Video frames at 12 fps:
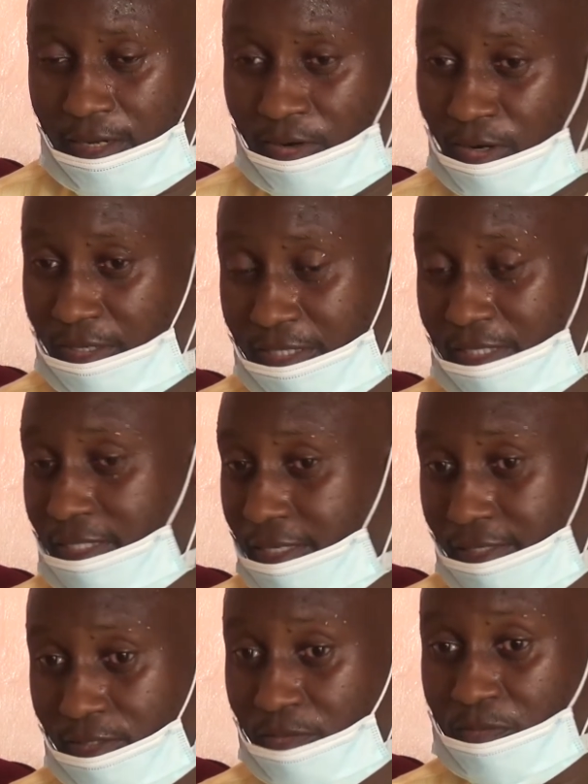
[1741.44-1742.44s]
all these
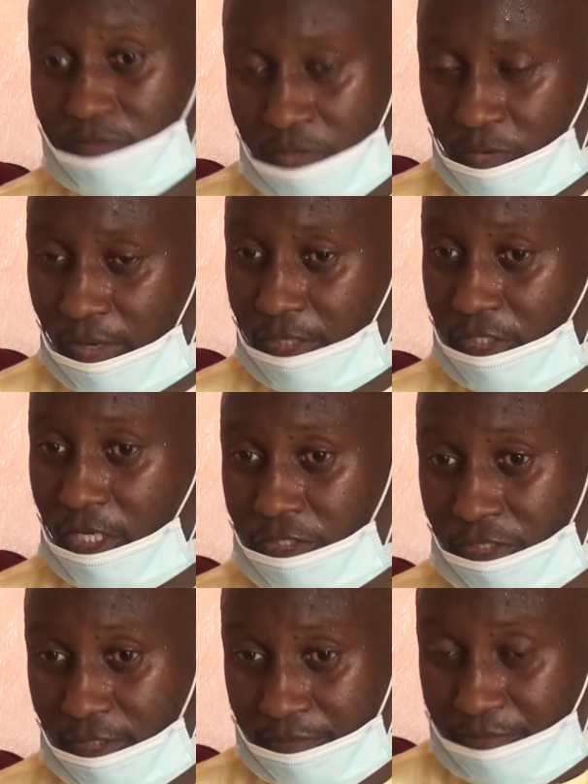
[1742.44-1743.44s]
things were
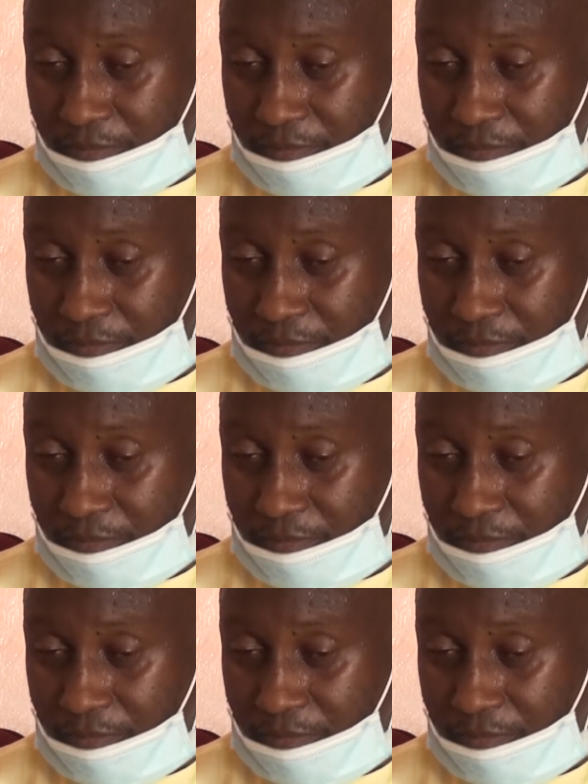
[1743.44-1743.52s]
just,